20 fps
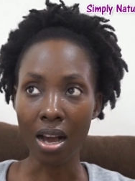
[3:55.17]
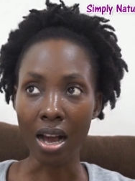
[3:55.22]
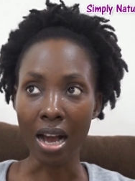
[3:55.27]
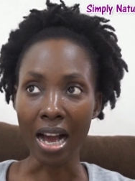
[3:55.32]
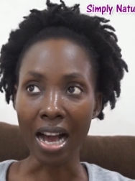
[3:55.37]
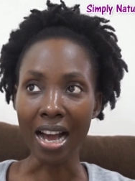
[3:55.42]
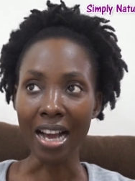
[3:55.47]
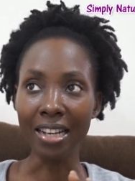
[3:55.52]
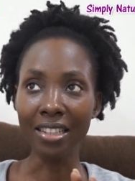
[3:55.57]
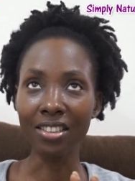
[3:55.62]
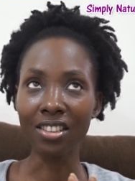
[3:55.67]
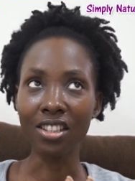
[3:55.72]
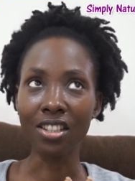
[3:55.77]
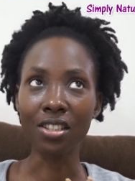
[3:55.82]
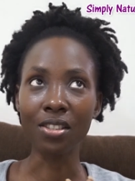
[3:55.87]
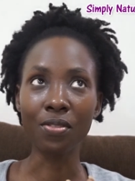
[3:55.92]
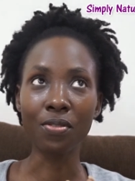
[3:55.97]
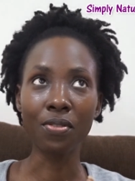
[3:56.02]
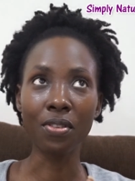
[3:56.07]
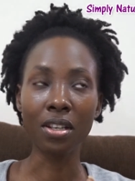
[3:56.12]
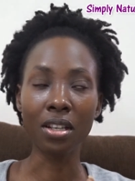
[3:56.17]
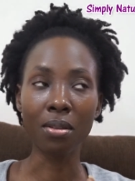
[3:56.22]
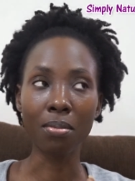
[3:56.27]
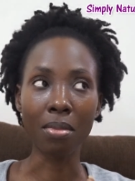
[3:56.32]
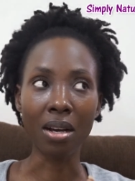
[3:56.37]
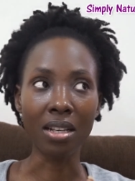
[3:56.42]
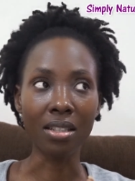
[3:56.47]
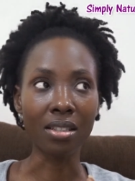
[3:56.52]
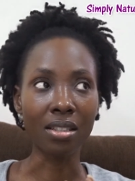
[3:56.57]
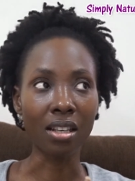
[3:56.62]
I just feel
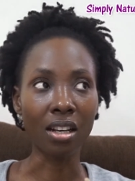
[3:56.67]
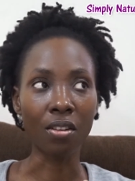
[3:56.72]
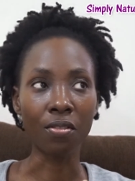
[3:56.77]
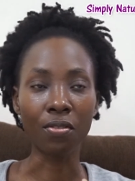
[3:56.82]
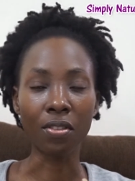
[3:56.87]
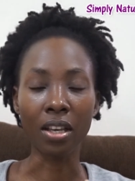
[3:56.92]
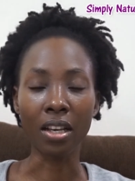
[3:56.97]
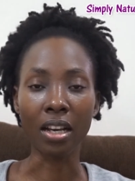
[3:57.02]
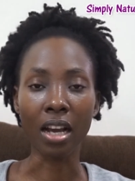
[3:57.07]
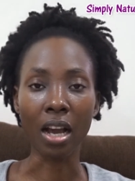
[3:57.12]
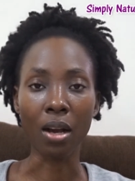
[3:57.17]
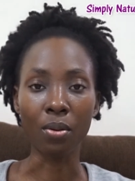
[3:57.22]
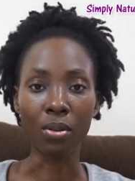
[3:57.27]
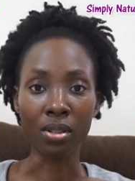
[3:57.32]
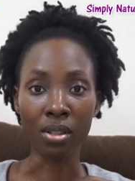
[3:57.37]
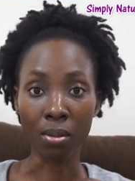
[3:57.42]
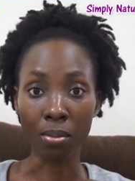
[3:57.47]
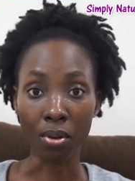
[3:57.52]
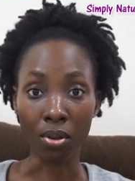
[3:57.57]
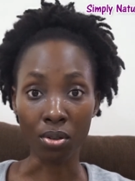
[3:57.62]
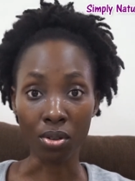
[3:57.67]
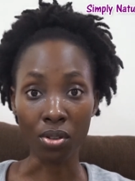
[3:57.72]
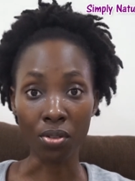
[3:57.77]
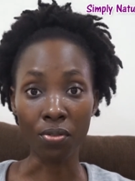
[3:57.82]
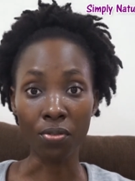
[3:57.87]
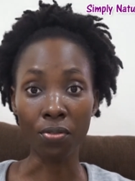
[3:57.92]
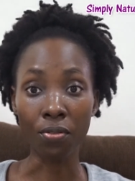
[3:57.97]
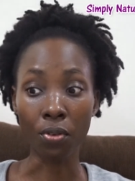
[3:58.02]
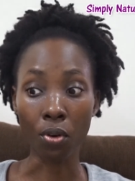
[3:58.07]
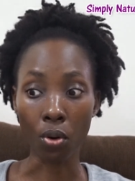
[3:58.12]
myself like I was about to
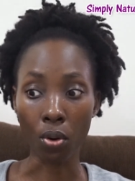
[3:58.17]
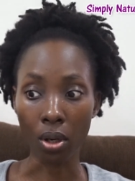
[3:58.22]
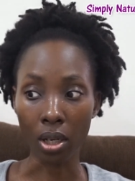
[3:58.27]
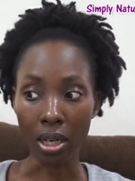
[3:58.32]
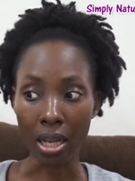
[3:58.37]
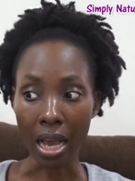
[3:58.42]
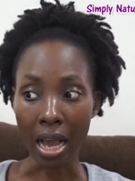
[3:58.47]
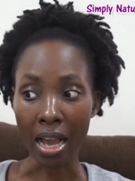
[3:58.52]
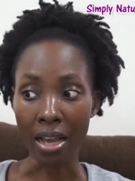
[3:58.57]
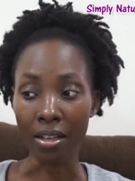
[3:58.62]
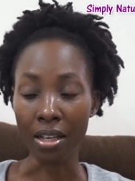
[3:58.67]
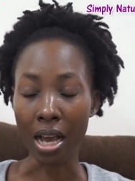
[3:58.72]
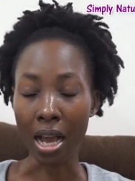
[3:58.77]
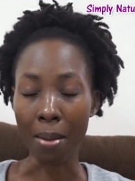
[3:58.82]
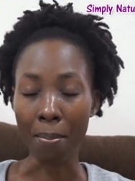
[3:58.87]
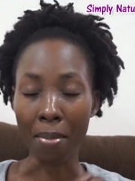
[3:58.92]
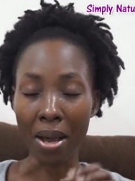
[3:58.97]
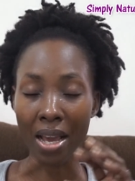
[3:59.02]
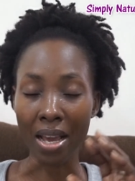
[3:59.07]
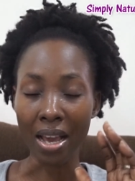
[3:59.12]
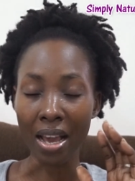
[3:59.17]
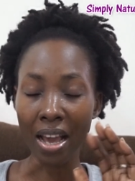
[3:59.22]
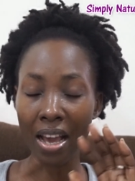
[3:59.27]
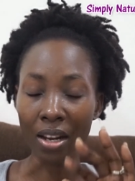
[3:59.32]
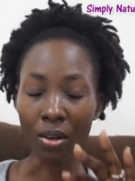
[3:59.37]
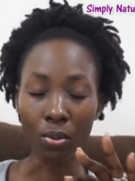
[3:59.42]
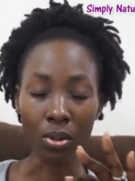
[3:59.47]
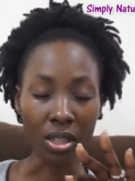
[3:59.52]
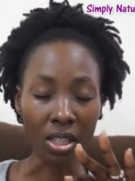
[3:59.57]
fall I, I my head was